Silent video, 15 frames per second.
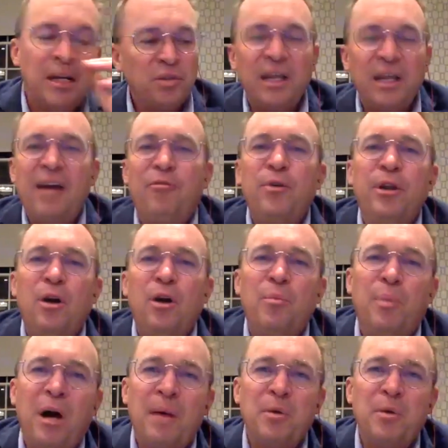laugh when
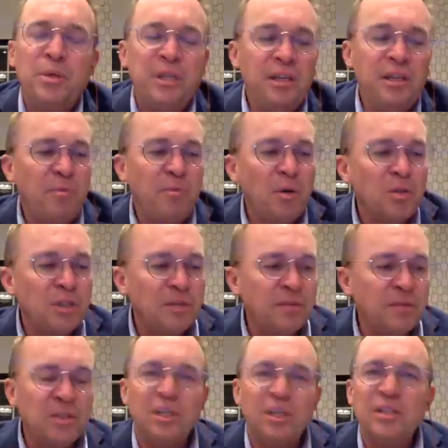Obama would give most of
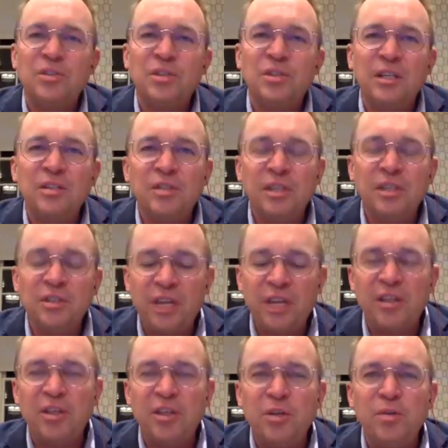his his his, his State
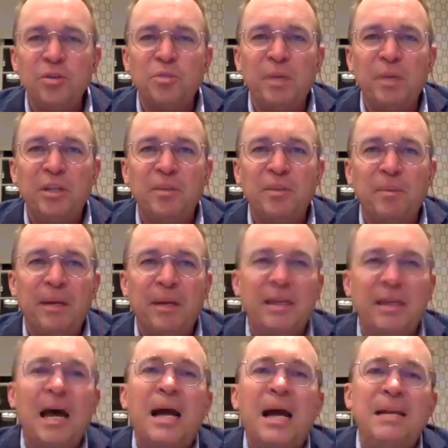of the Union speech, but
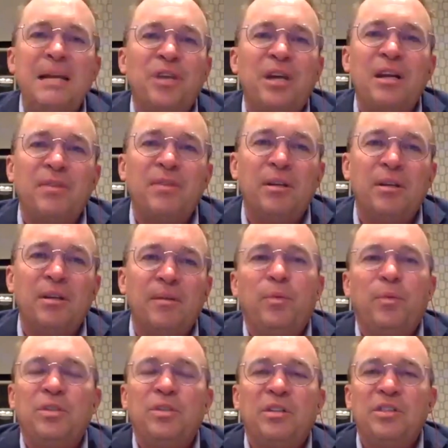ninety percent of it
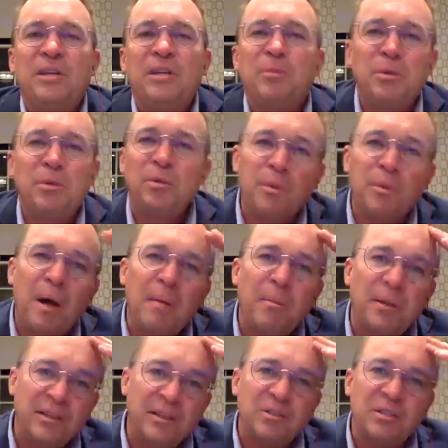was acceptable to
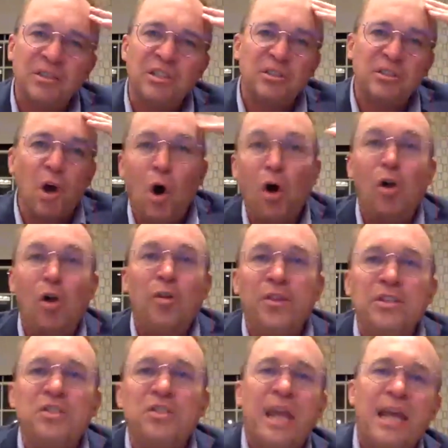Republicans because it's all the
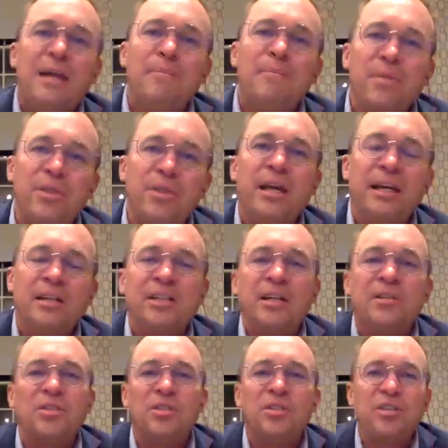same thing. It
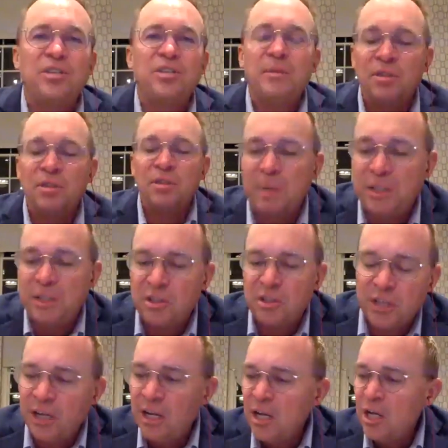sounds the same as the speeches
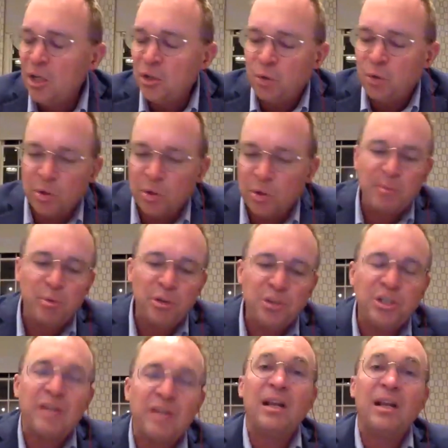that George W. Bush
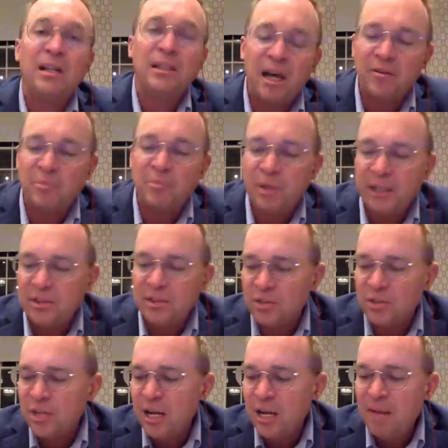gave in a lot of
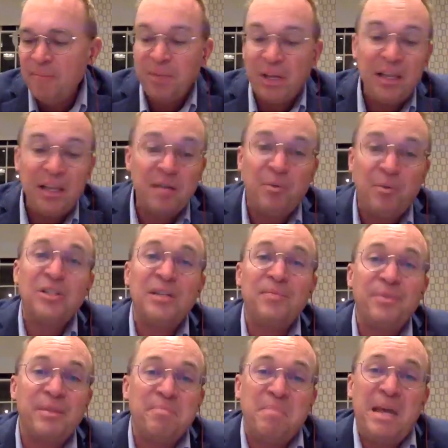places. I think the president
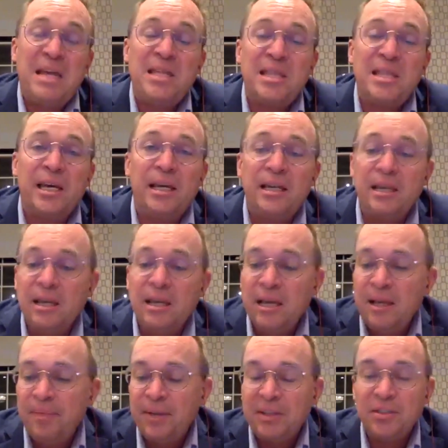may think,
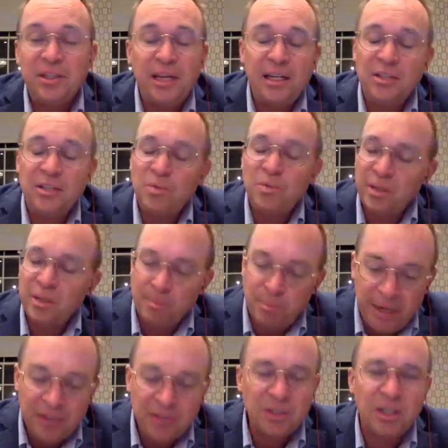because again, he's one of the
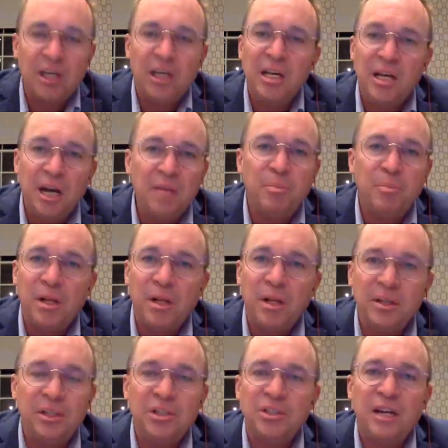best gut
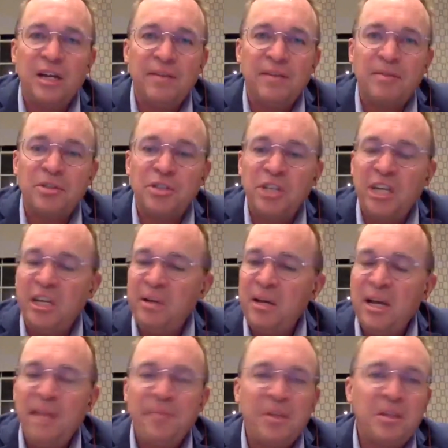politicians I've ever seen,
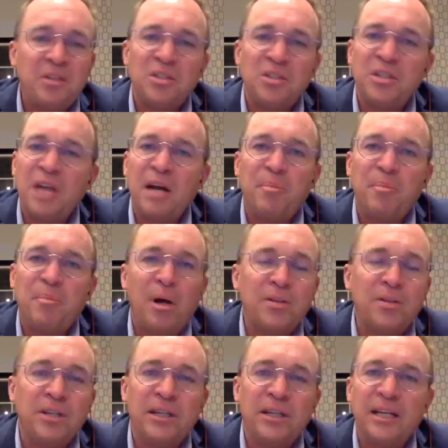that this is not a
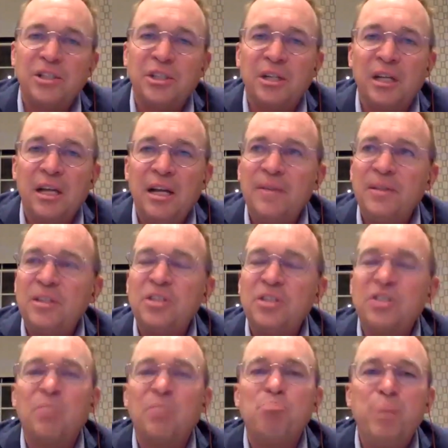policy election. This is a
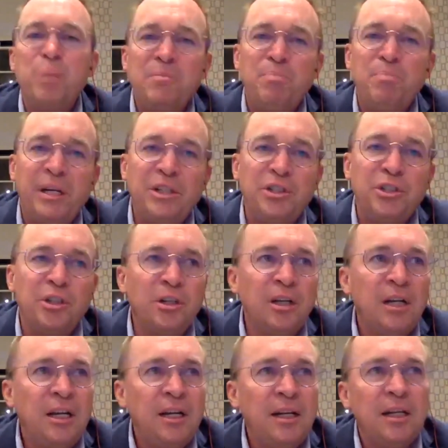big picture,
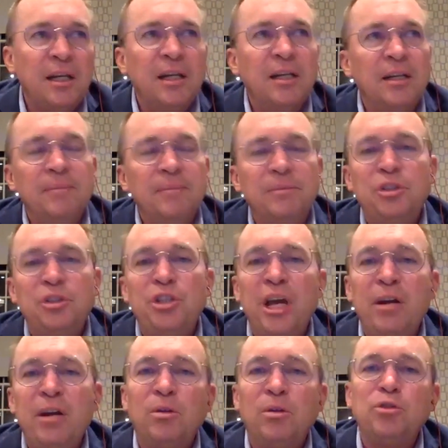um,
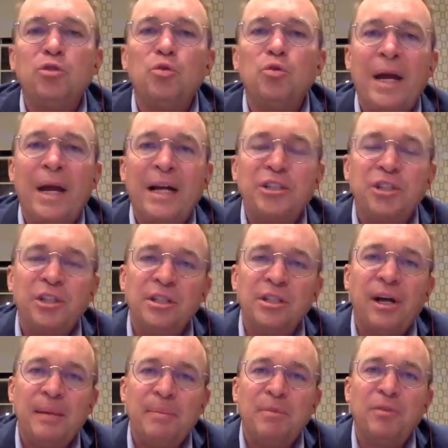general direction
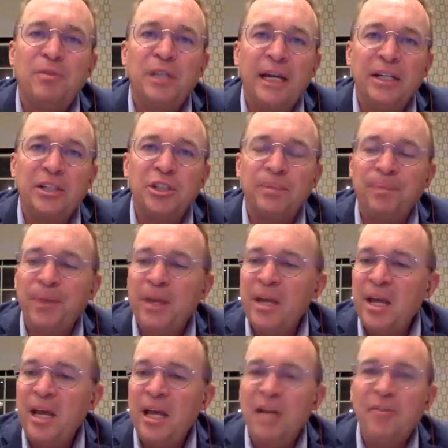type of election.
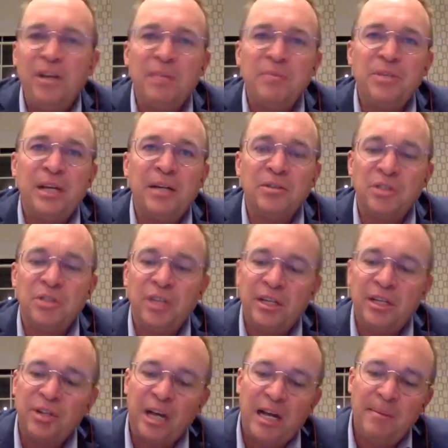And if he comes out and
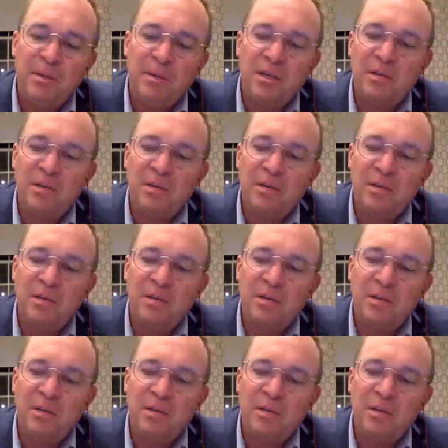says, I'm going to